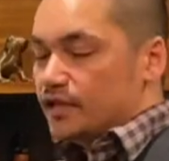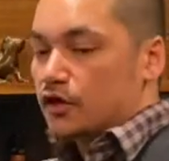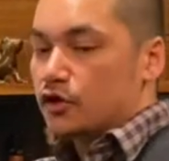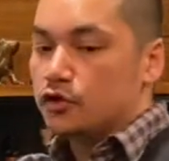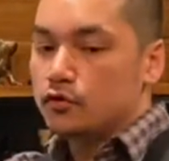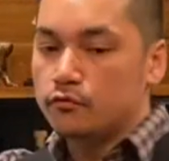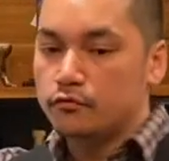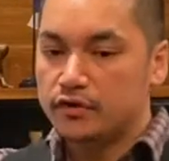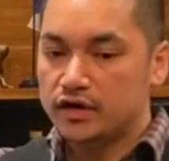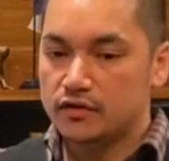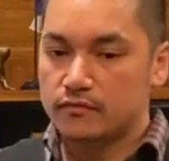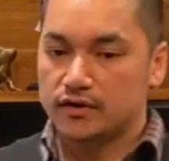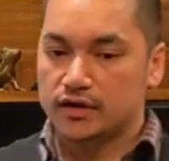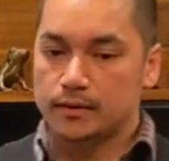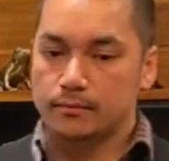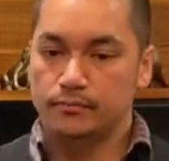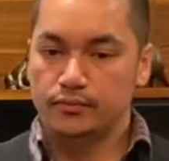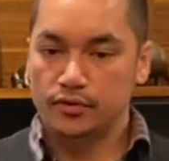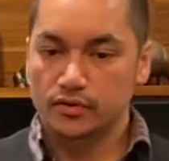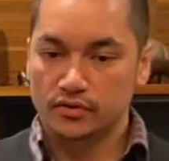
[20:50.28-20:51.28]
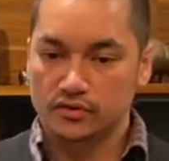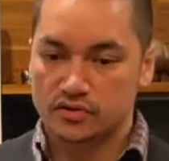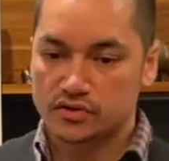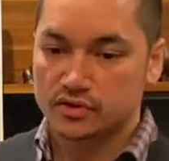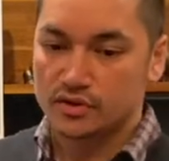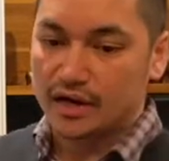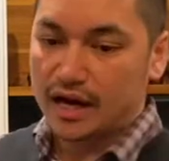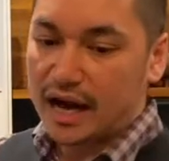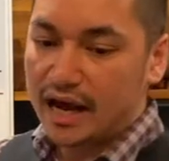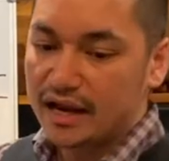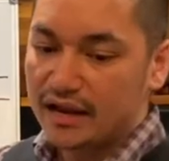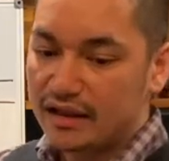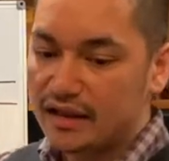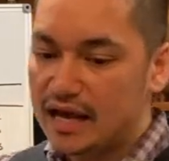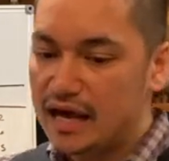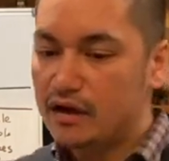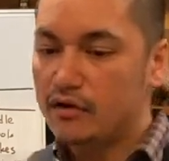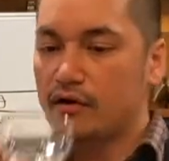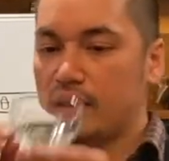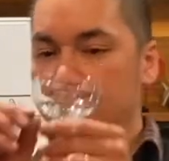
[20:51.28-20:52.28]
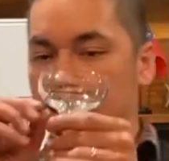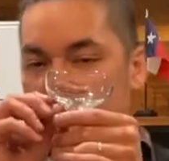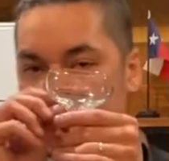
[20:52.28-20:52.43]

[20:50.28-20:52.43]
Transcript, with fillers: that you really want to put a lot of